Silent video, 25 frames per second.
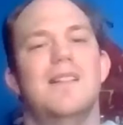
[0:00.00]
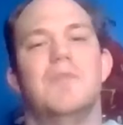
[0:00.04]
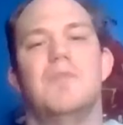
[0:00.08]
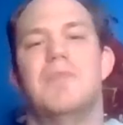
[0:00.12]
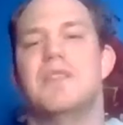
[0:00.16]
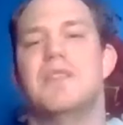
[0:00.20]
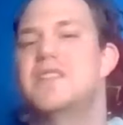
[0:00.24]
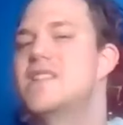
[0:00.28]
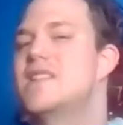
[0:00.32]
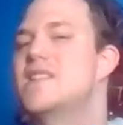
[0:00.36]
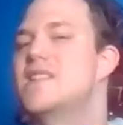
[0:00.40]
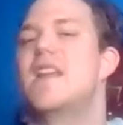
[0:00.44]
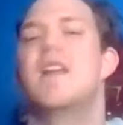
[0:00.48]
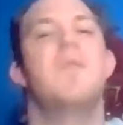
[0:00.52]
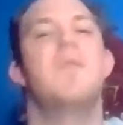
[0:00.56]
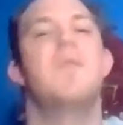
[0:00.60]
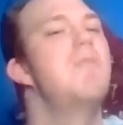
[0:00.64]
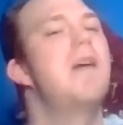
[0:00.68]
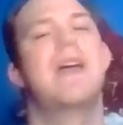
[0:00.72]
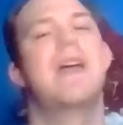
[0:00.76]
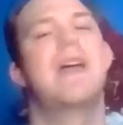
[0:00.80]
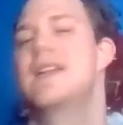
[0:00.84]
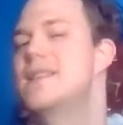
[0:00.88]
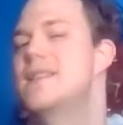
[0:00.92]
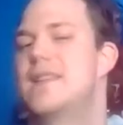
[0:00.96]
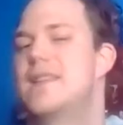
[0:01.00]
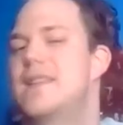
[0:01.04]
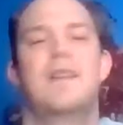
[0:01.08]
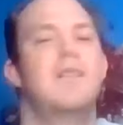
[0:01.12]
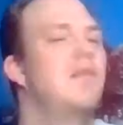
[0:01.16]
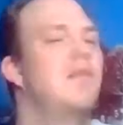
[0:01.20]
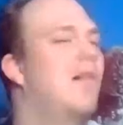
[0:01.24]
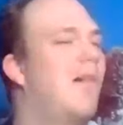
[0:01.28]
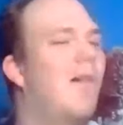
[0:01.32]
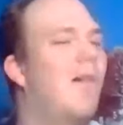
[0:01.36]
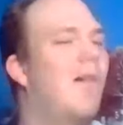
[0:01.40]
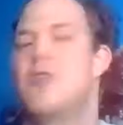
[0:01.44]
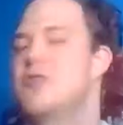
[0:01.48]
but she's an
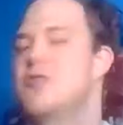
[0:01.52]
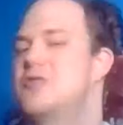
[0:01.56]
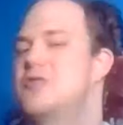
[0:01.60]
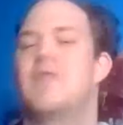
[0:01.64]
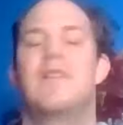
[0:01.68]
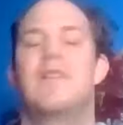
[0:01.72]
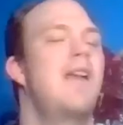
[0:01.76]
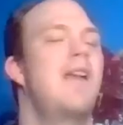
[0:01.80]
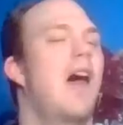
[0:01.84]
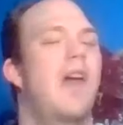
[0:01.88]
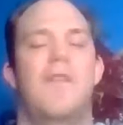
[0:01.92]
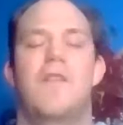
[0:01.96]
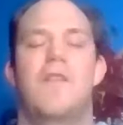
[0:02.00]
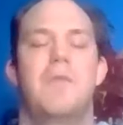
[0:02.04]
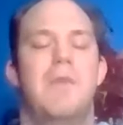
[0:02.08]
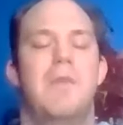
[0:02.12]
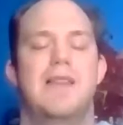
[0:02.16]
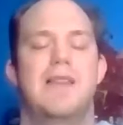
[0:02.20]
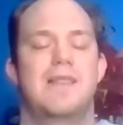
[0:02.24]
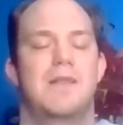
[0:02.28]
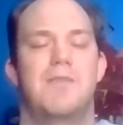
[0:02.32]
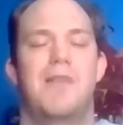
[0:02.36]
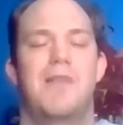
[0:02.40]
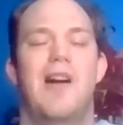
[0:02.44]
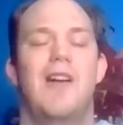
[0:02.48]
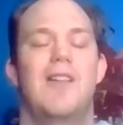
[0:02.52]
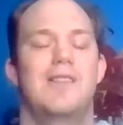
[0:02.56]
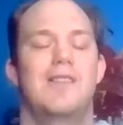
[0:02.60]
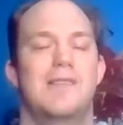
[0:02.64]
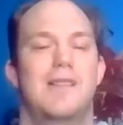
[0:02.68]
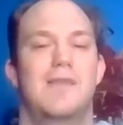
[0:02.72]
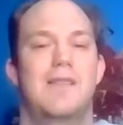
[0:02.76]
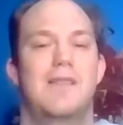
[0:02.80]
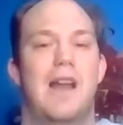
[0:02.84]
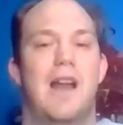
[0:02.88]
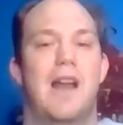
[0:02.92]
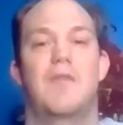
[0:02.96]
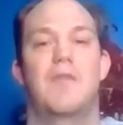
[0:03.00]
amazing, also another amazing
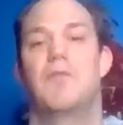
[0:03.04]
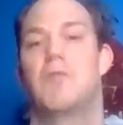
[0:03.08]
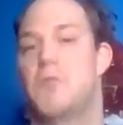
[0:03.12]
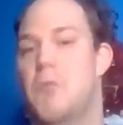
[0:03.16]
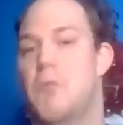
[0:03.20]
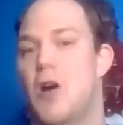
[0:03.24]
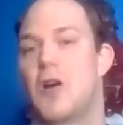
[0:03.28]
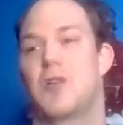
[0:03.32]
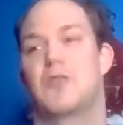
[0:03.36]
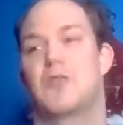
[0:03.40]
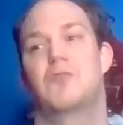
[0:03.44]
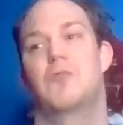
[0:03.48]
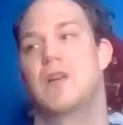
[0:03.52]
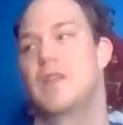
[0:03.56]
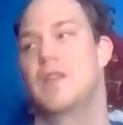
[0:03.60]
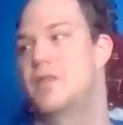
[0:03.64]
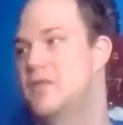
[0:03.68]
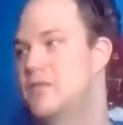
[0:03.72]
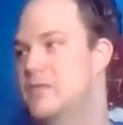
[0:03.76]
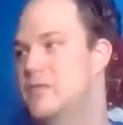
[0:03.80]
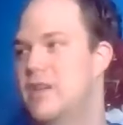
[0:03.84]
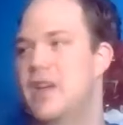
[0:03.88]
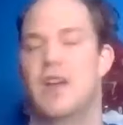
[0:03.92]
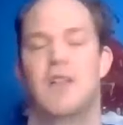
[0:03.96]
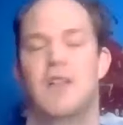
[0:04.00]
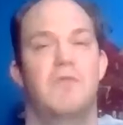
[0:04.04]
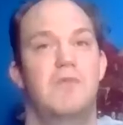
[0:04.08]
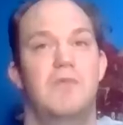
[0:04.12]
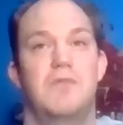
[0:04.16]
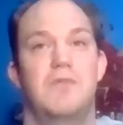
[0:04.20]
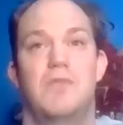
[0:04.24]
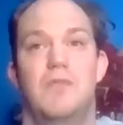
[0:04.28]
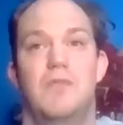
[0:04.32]
person that I've worked with too.